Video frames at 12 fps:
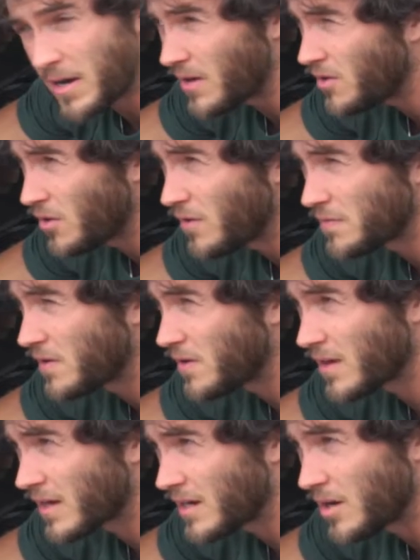I don't know if they're
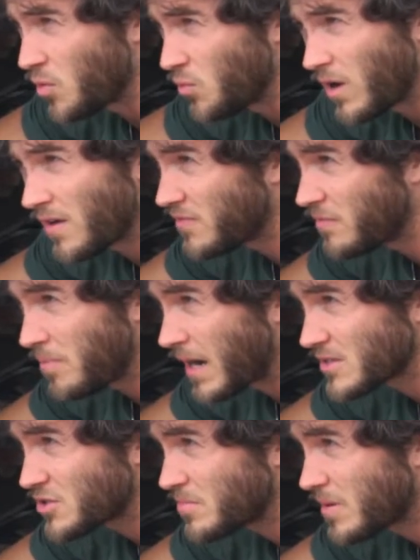like a rough
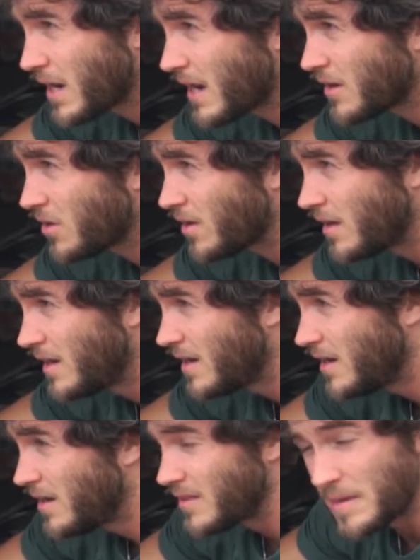bastard pack or
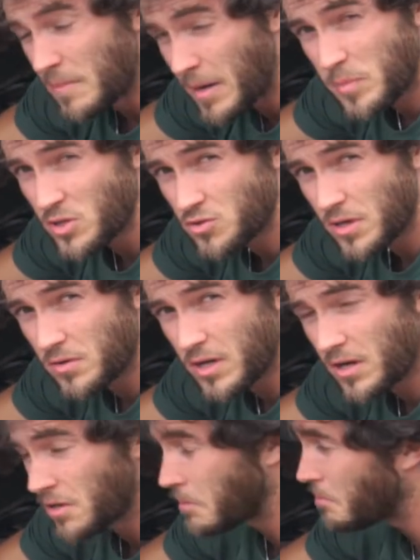they might be trail
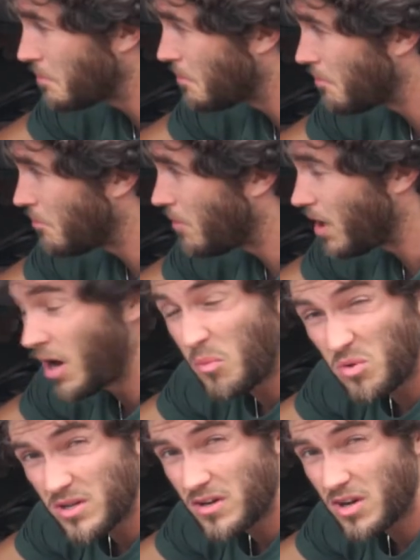gear.
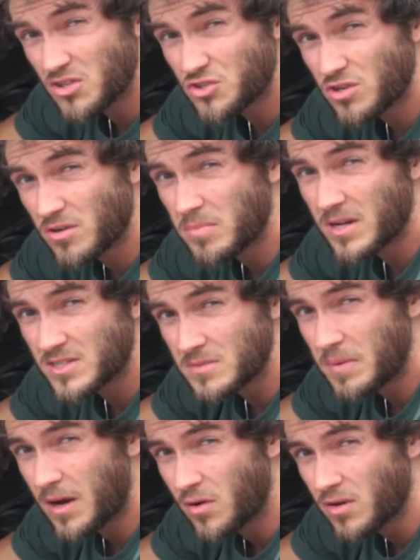I'm really not sure, but it's
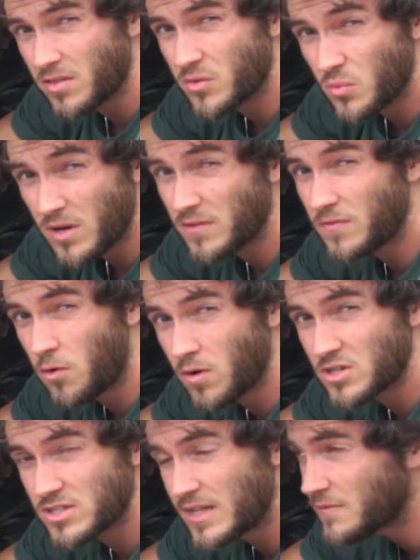about a three to four
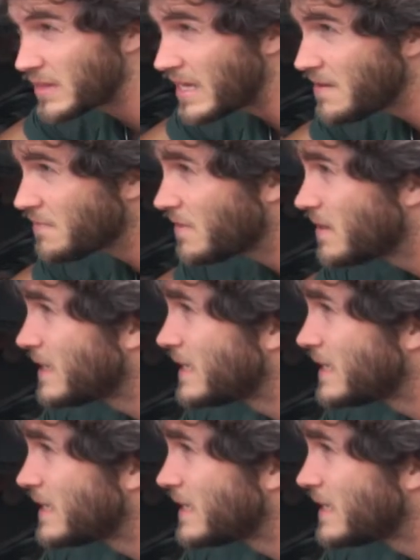inch lift leaf.